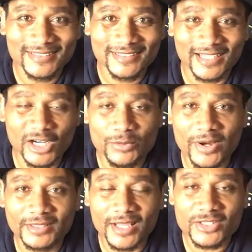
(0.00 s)
I hope
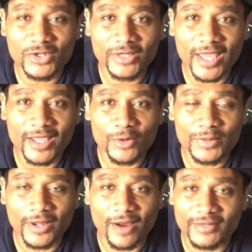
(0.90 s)
everything's okay. Hope
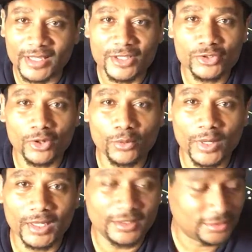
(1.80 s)
everything is going
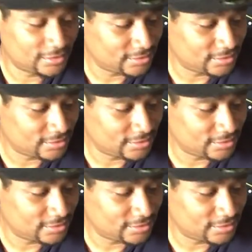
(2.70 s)
well.